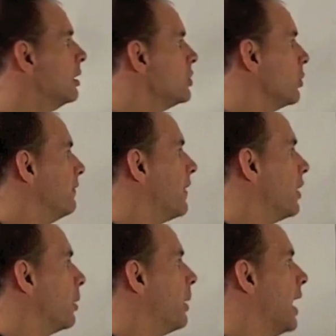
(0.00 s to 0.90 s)
So we
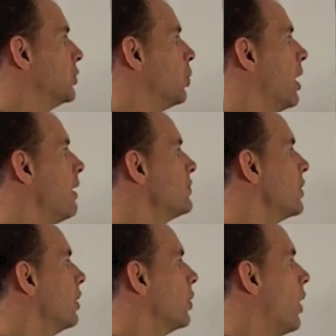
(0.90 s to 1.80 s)
find our pi
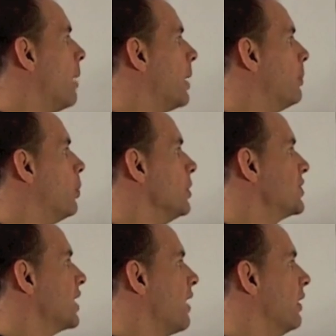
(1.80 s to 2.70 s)
12s, go out by
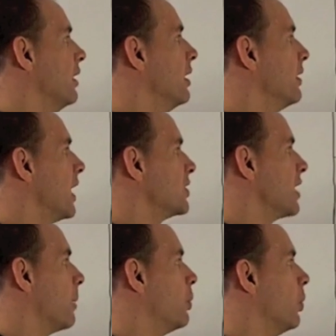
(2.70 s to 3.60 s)
0.7, that's
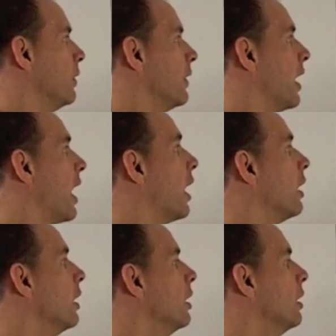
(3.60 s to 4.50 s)
that point there.